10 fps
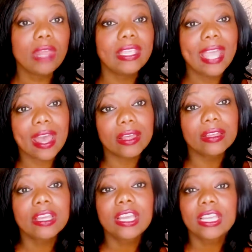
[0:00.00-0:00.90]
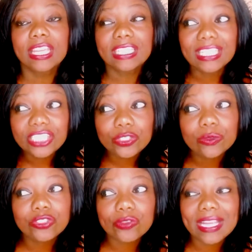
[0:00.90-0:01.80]
yeah, get
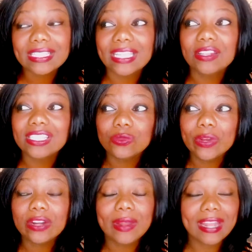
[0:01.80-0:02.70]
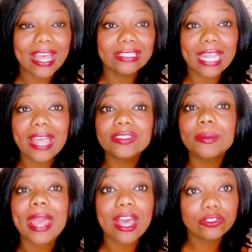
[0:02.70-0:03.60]
you a dress and just wear it around the house. Like, I have
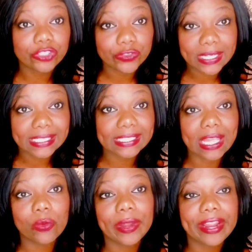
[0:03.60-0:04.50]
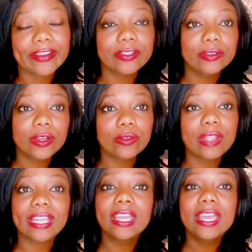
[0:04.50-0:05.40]
some house dresses I wear, you know,
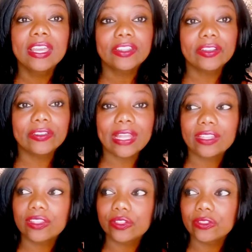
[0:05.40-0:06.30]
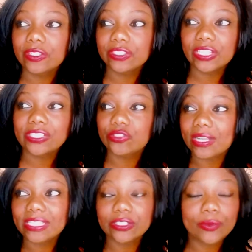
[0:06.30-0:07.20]
like they're like just
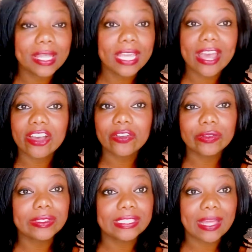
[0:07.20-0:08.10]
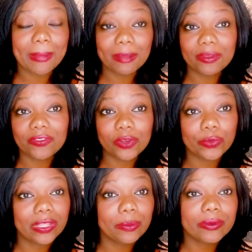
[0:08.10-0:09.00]
dresses around the house that make me feel
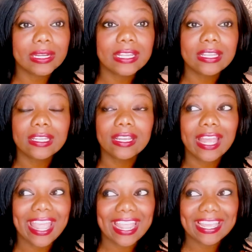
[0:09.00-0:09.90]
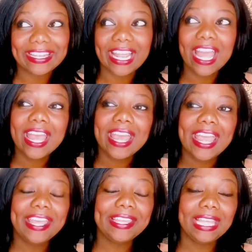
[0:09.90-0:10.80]
really pretty, and
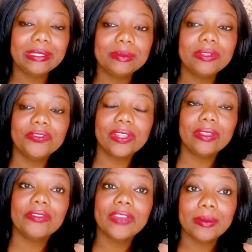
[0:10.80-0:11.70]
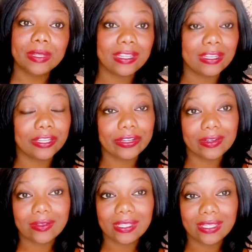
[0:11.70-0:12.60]
it keeps me feeling feminine and
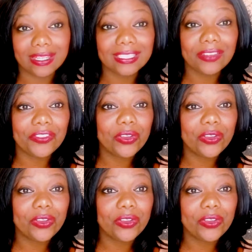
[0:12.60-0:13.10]
girly. Because if